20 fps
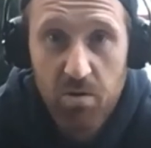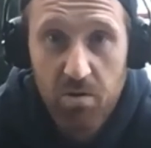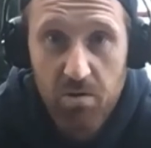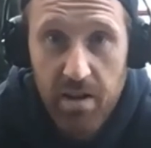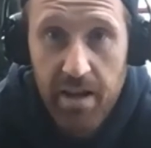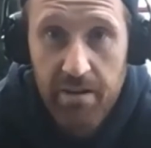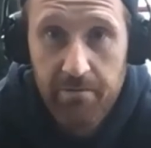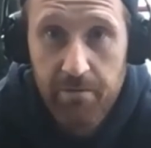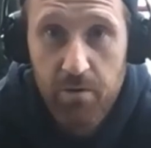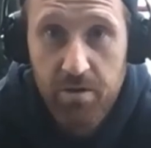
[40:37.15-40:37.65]

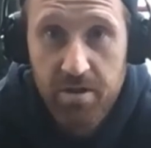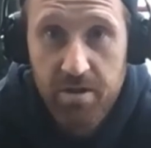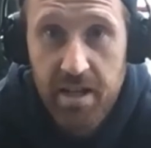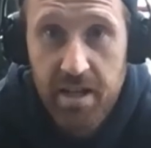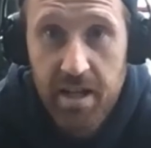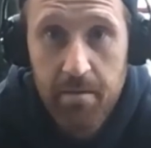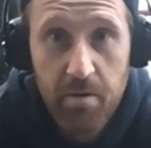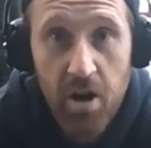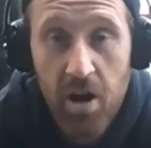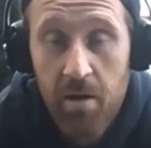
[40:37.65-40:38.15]
tall.
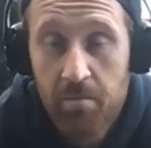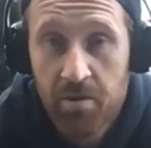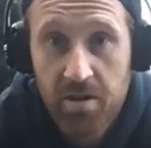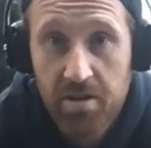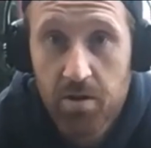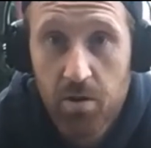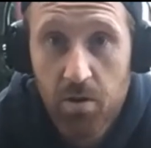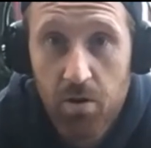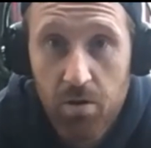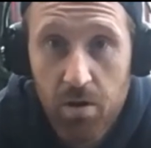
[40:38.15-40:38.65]
Unfortunately, but I'm
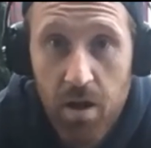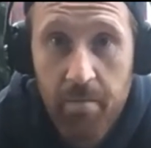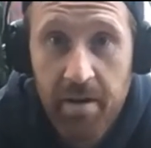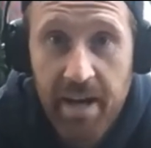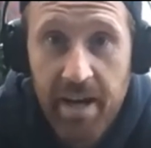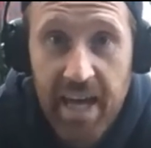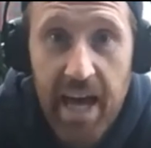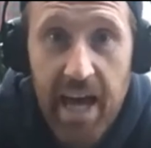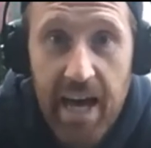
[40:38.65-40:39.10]
not tall. I'm a